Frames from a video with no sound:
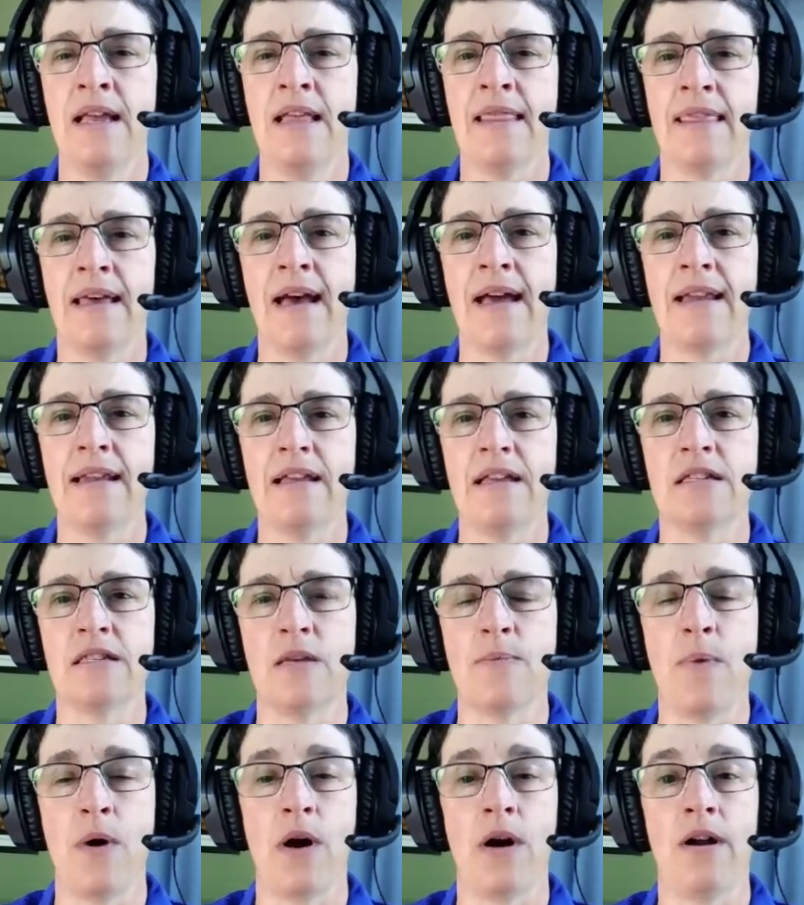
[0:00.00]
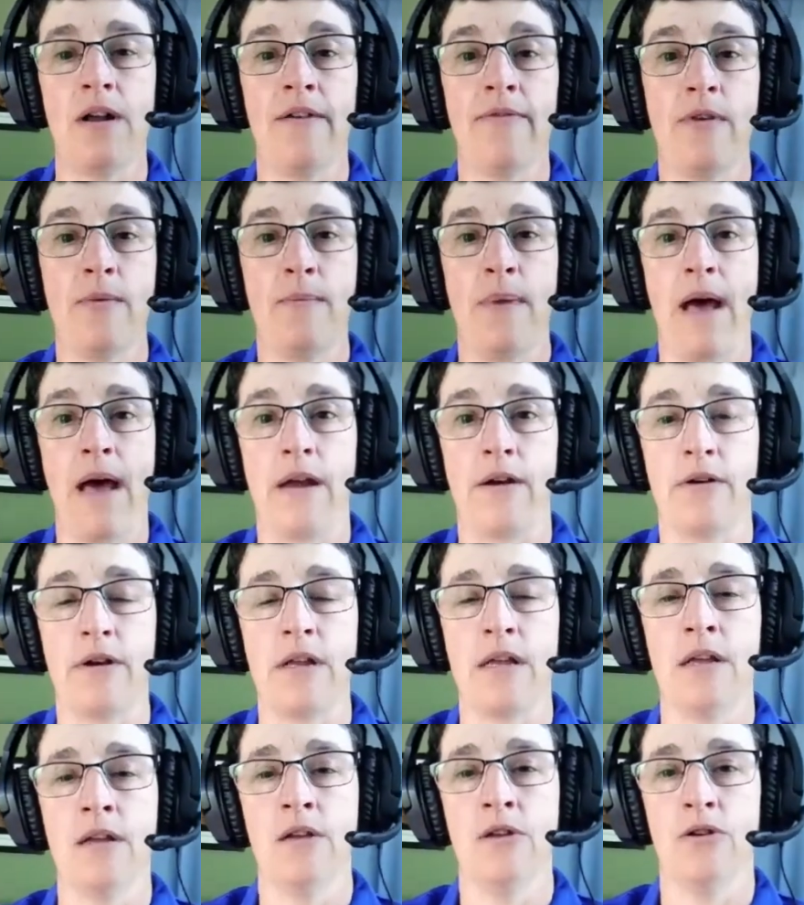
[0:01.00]
that is the part of the
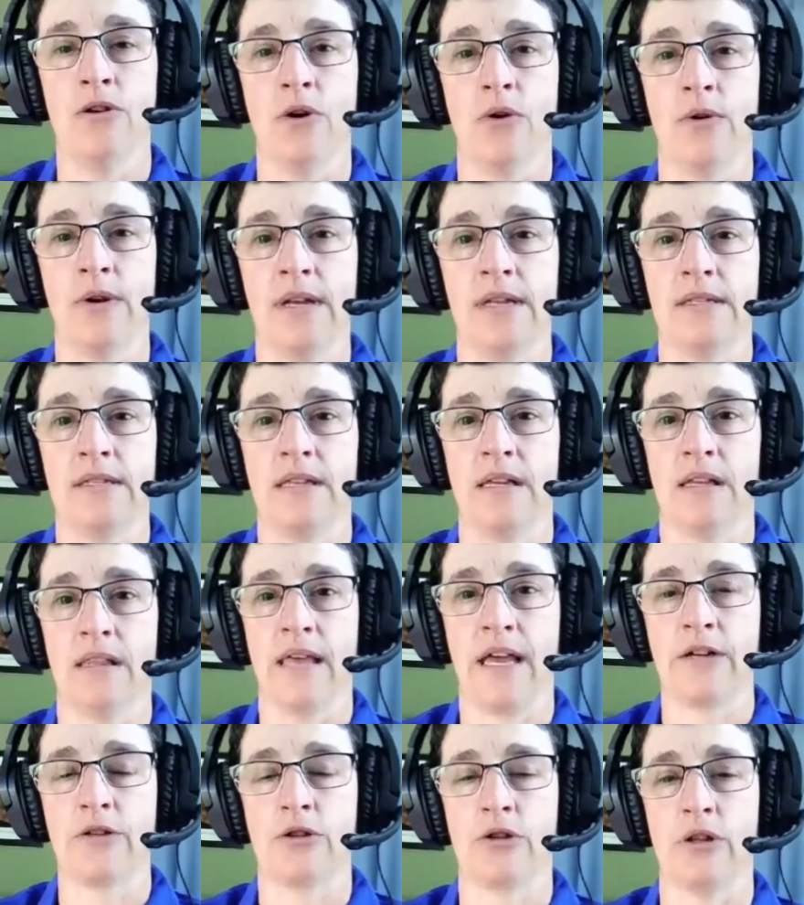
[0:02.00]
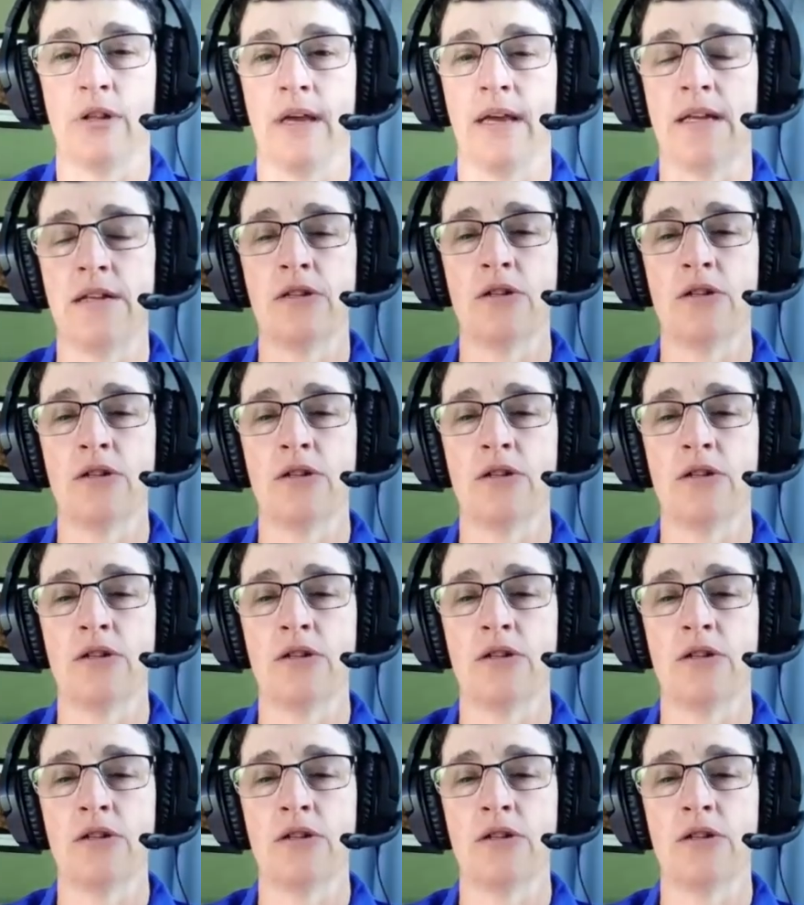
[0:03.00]
battery known as the electrolyte.